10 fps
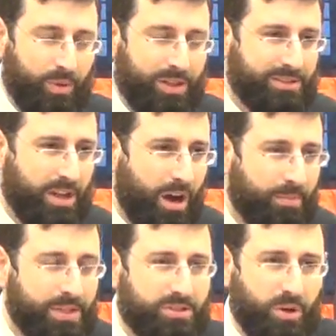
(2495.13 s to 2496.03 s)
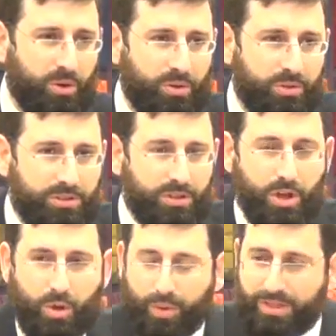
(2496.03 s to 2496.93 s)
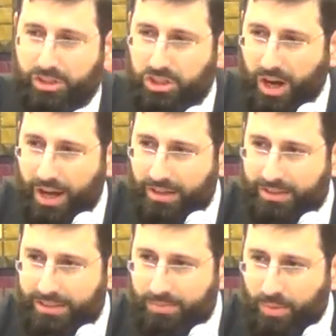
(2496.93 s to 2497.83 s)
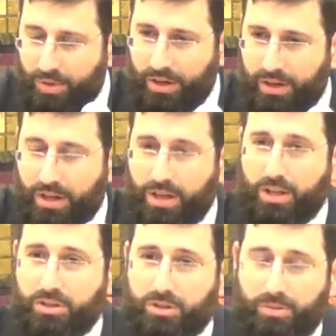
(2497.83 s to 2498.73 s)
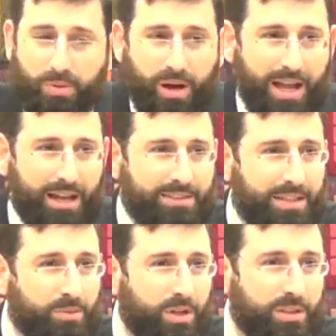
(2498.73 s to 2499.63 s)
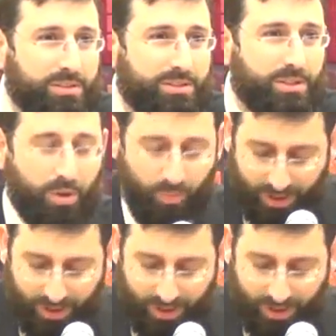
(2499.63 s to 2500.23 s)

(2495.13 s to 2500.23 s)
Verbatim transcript: What is Naomi told when the child is born to Boaz and Rus?